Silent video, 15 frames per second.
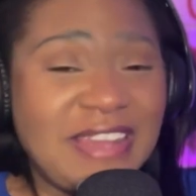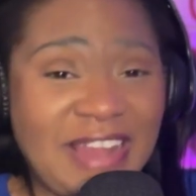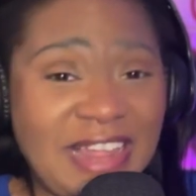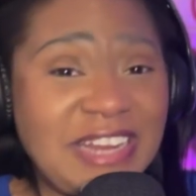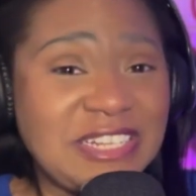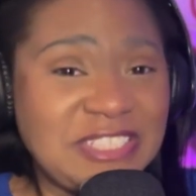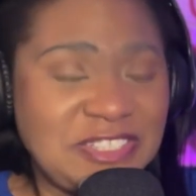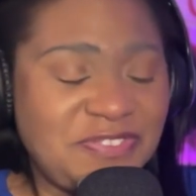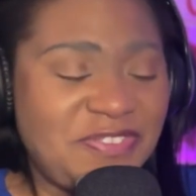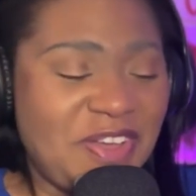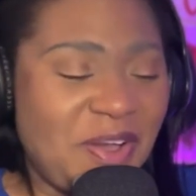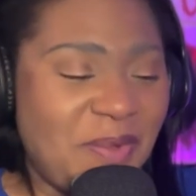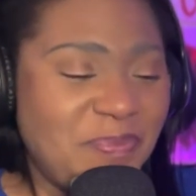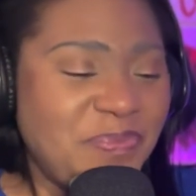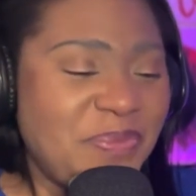latest
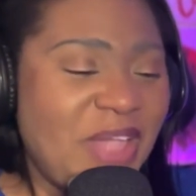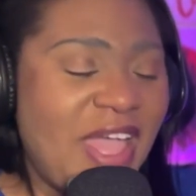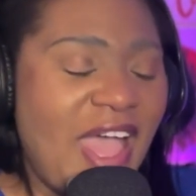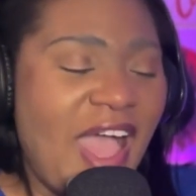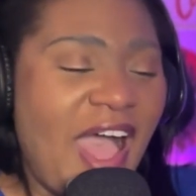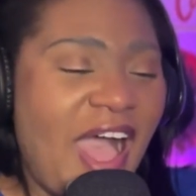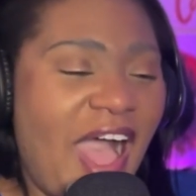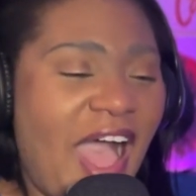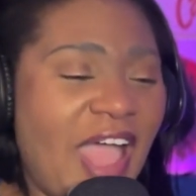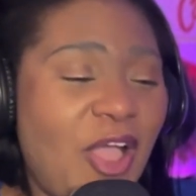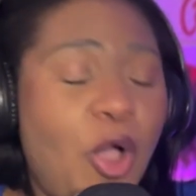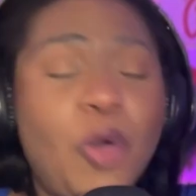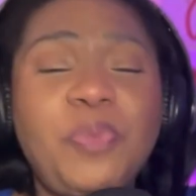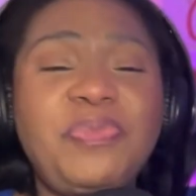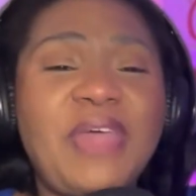film. I
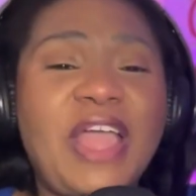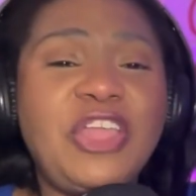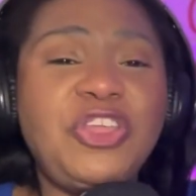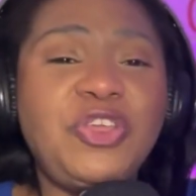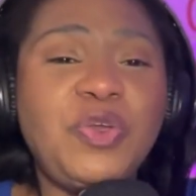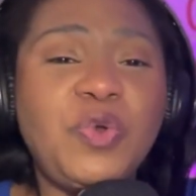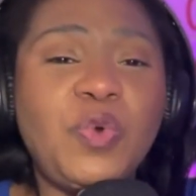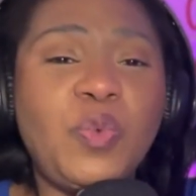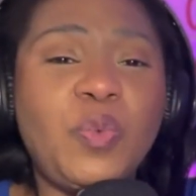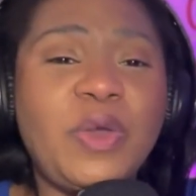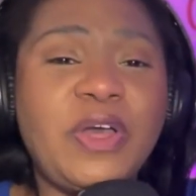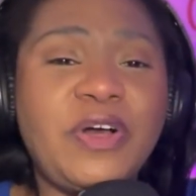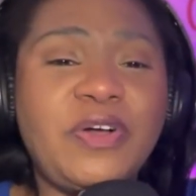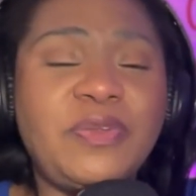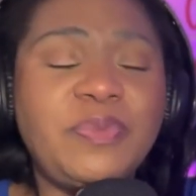hope that you
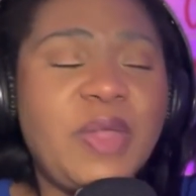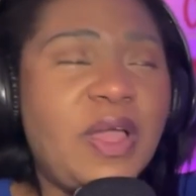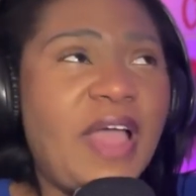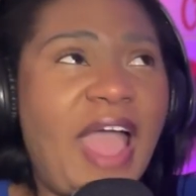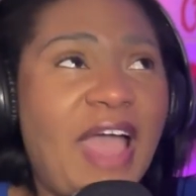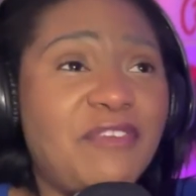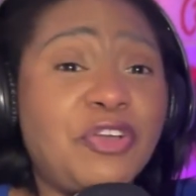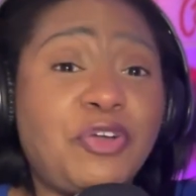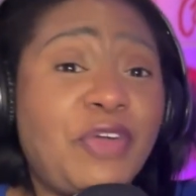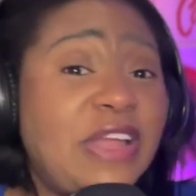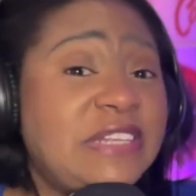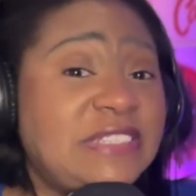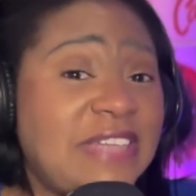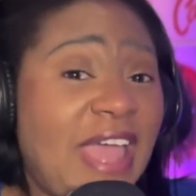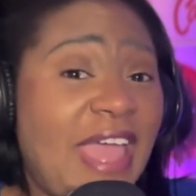will have a
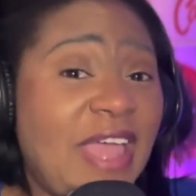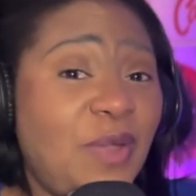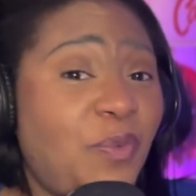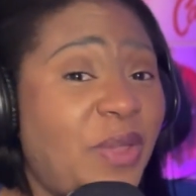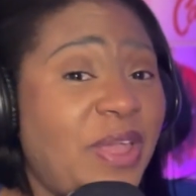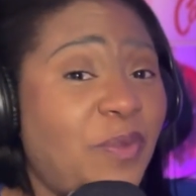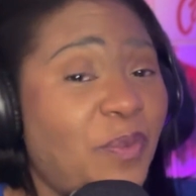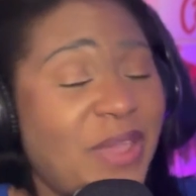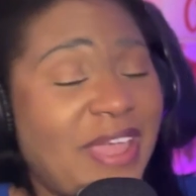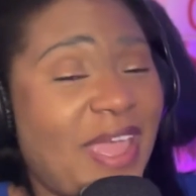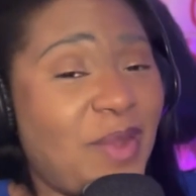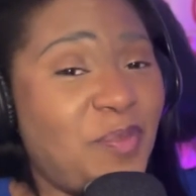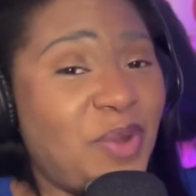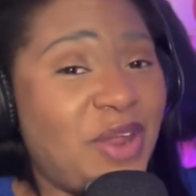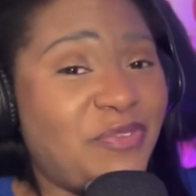great day, week,
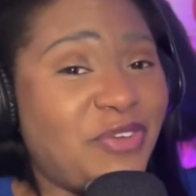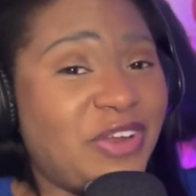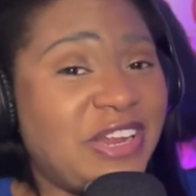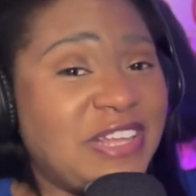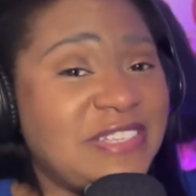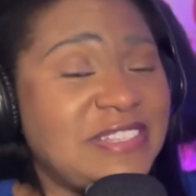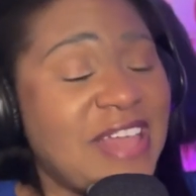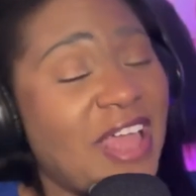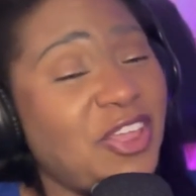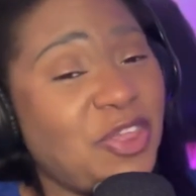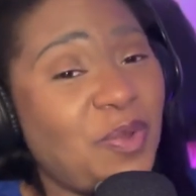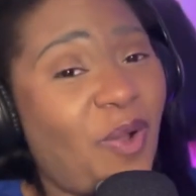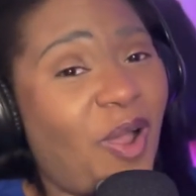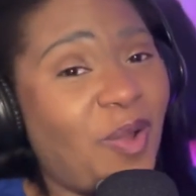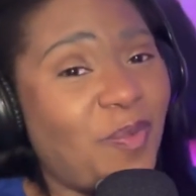weekend, whatever it is that
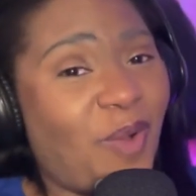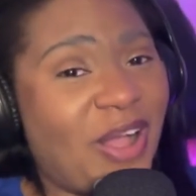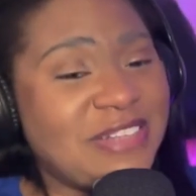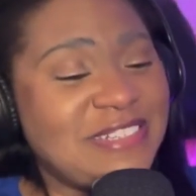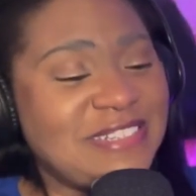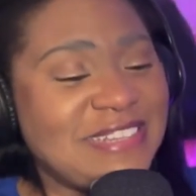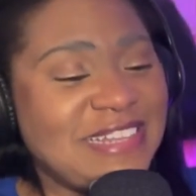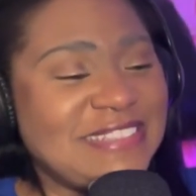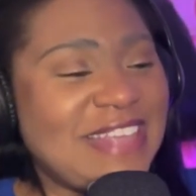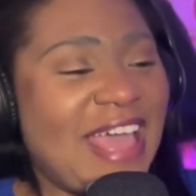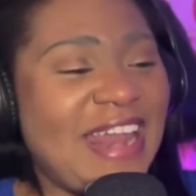you are watching this.